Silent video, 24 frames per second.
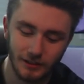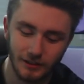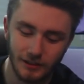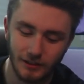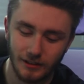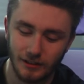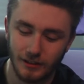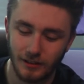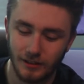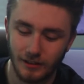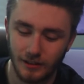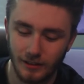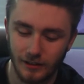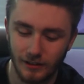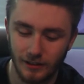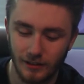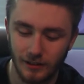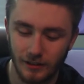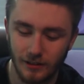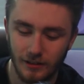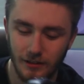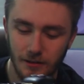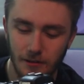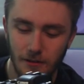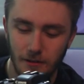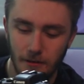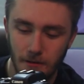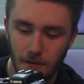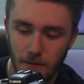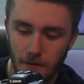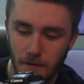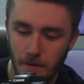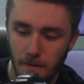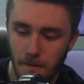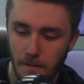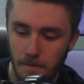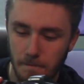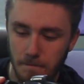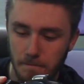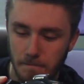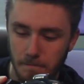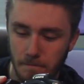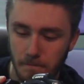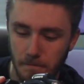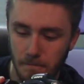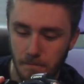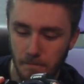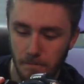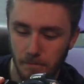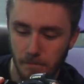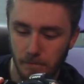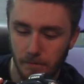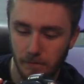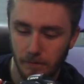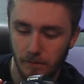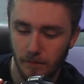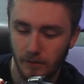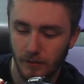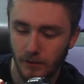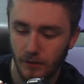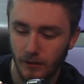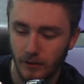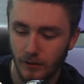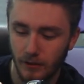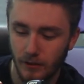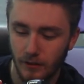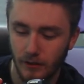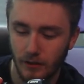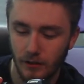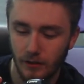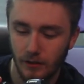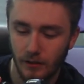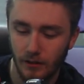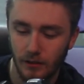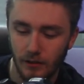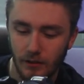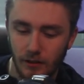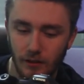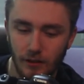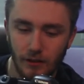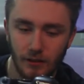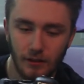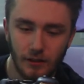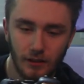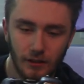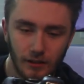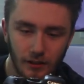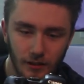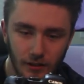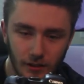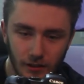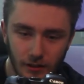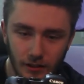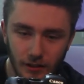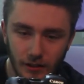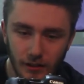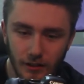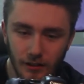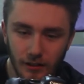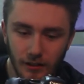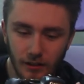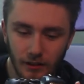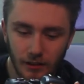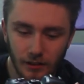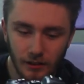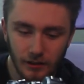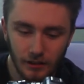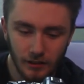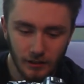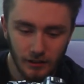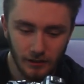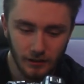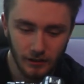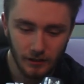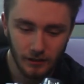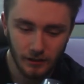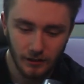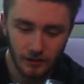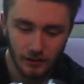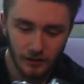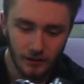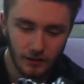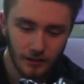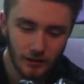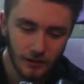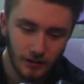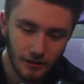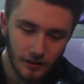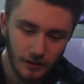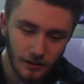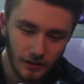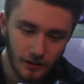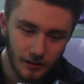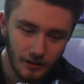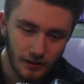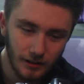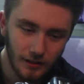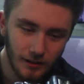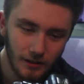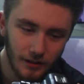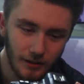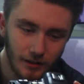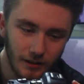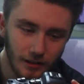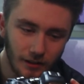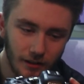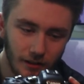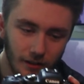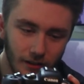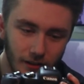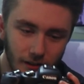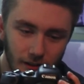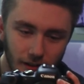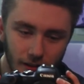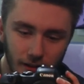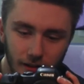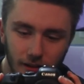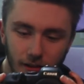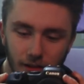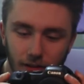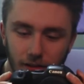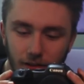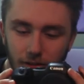No one is speaking in this clip.